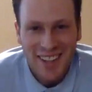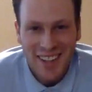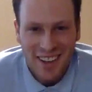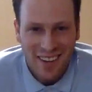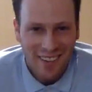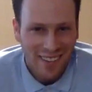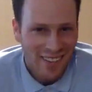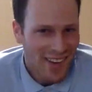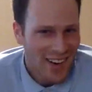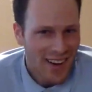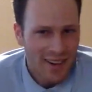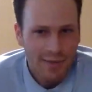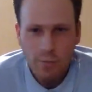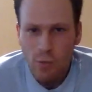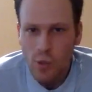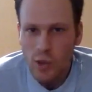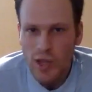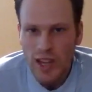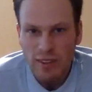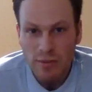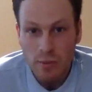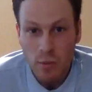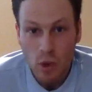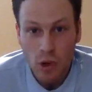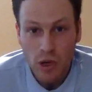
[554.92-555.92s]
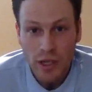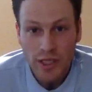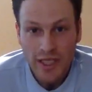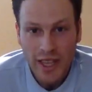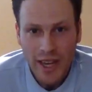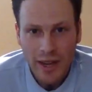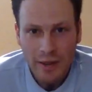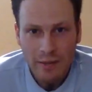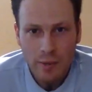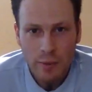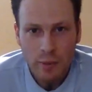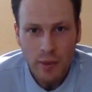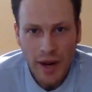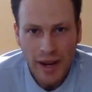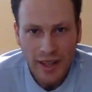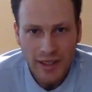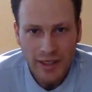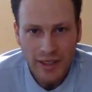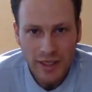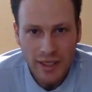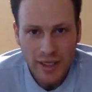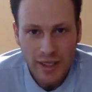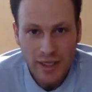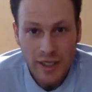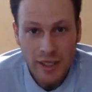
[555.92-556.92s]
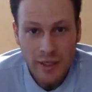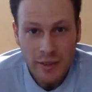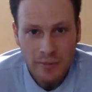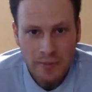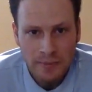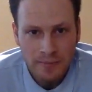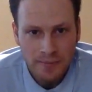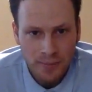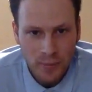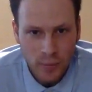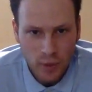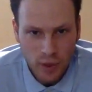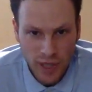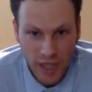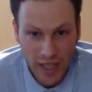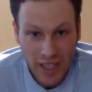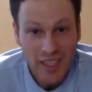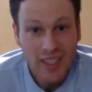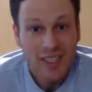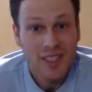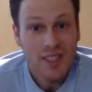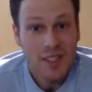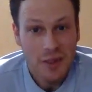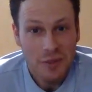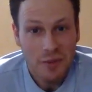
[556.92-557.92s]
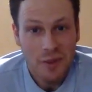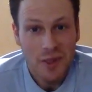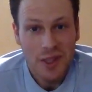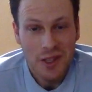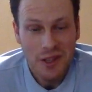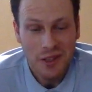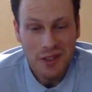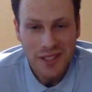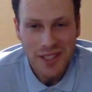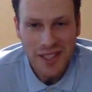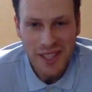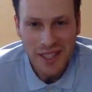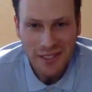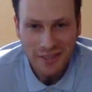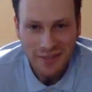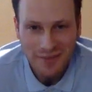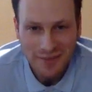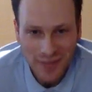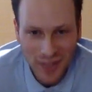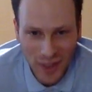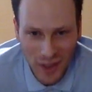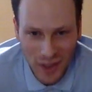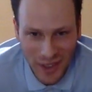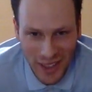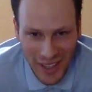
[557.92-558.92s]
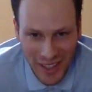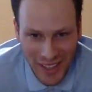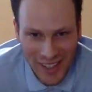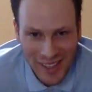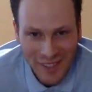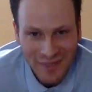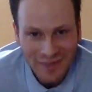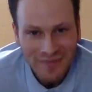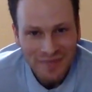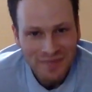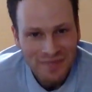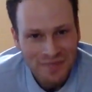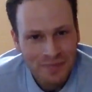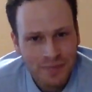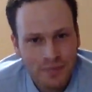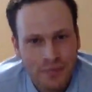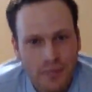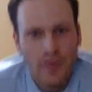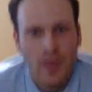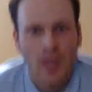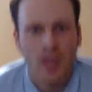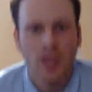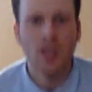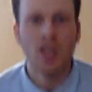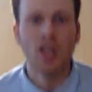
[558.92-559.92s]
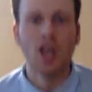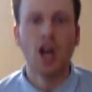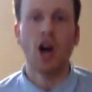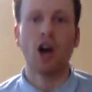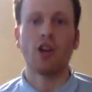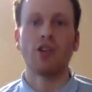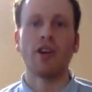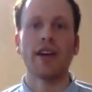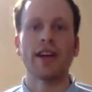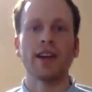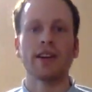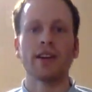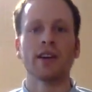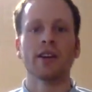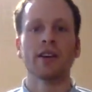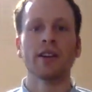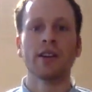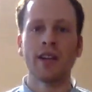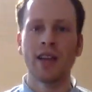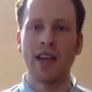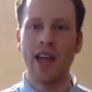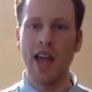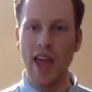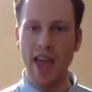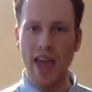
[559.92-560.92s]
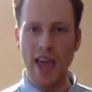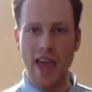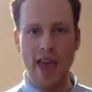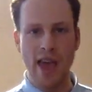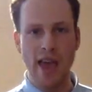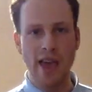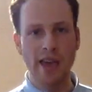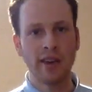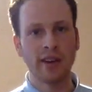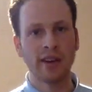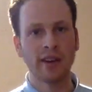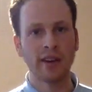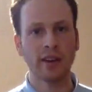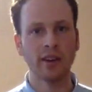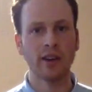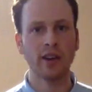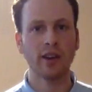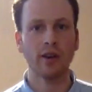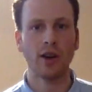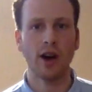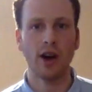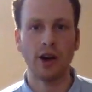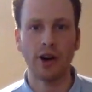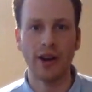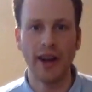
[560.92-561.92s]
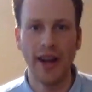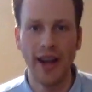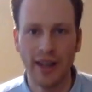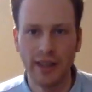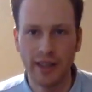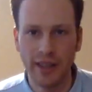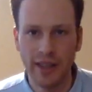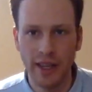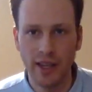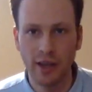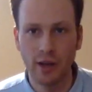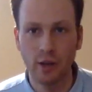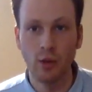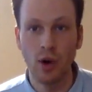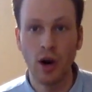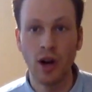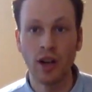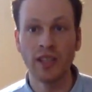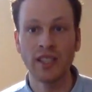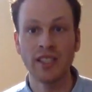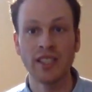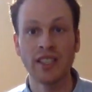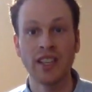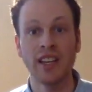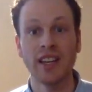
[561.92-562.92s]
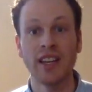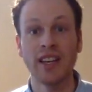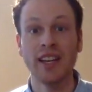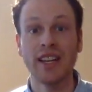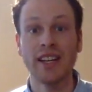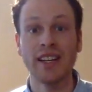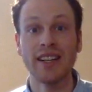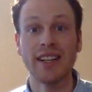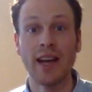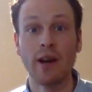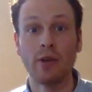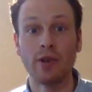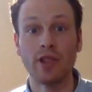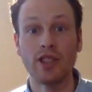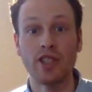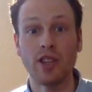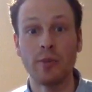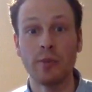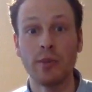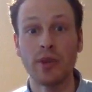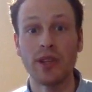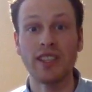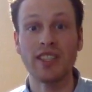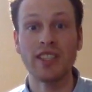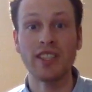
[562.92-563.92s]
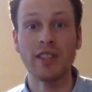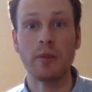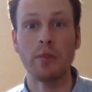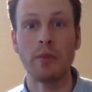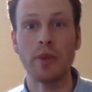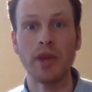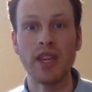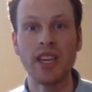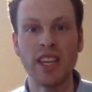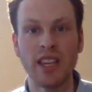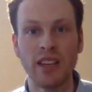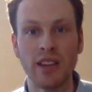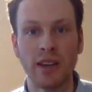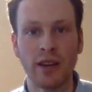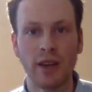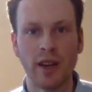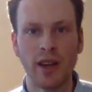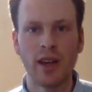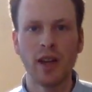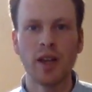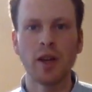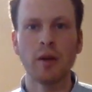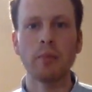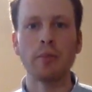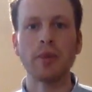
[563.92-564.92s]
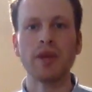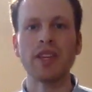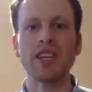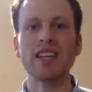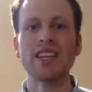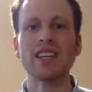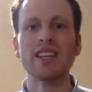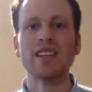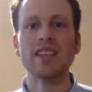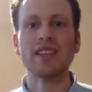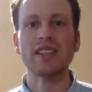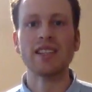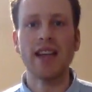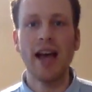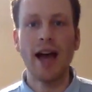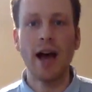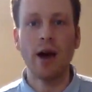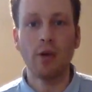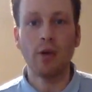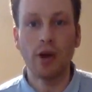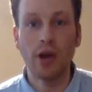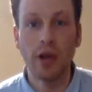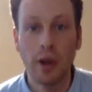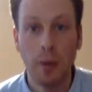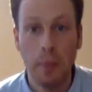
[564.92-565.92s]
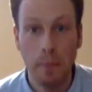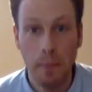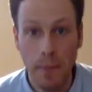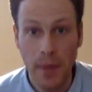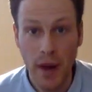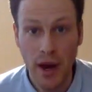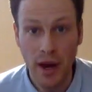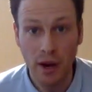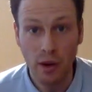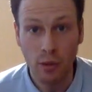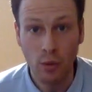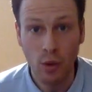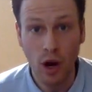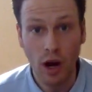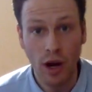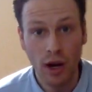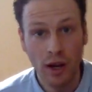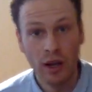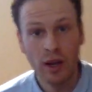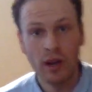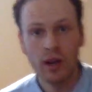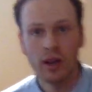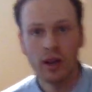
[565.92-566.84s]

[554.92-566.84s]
All right. We'll have more time to practice. Okay. Someone knows it? Okay. All right. A, our alligator walks. Now we're jumping into B. B is our bear walk.